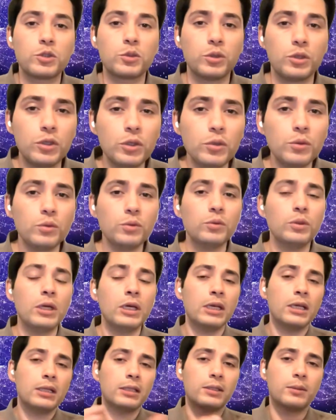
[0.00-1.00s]
For you,
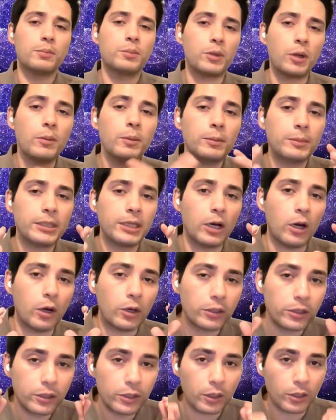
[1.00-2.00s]
they probably
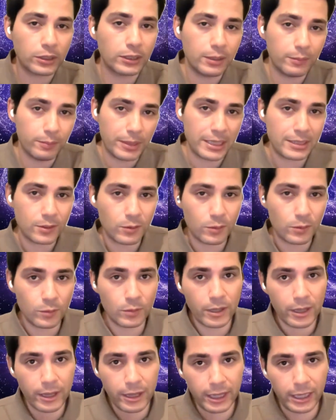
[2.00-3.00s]
are not the best
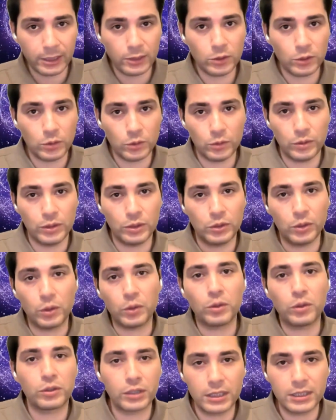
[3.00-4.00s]
thing to do in
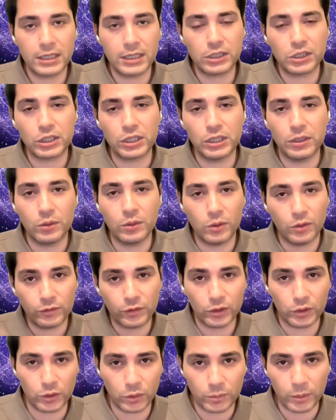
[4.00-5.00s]
your organization or
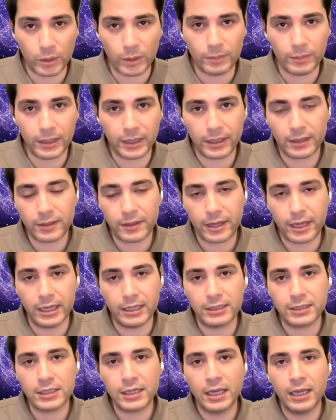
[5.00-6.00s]
for your public
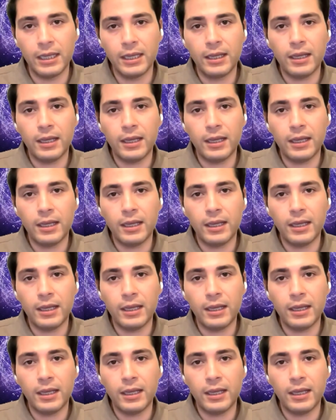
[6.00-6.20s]
things.